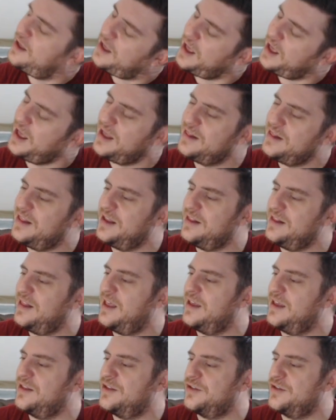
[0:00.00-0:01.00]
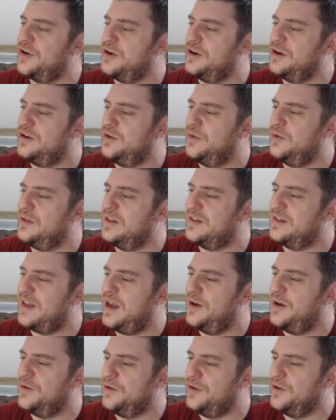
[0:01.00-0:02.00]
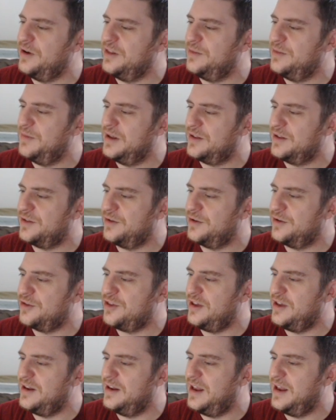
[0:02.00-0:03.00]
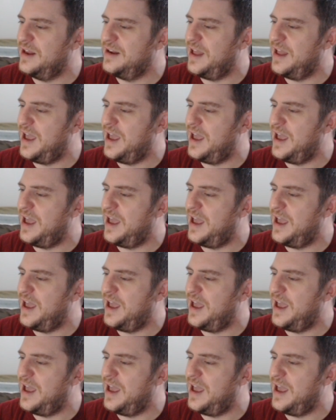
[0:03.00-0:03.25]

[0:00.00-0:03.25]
And then they started doing this algorithmic searching and